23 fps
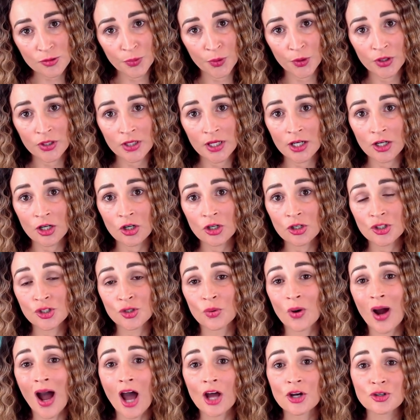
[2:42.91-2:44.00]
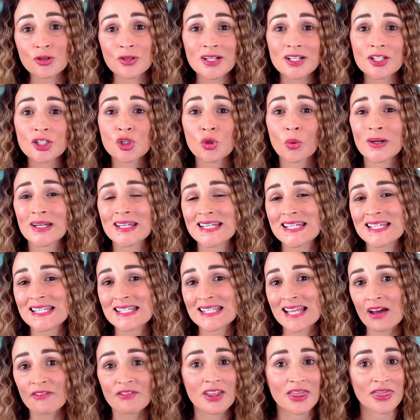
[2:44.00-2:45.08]
per year to
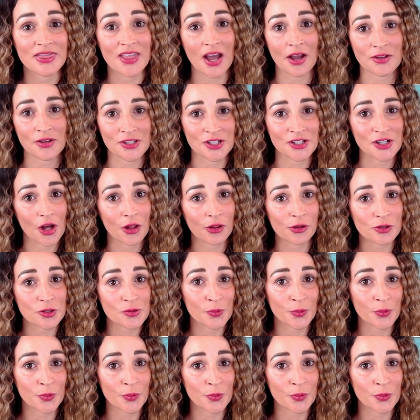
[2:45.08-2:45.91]
$127,000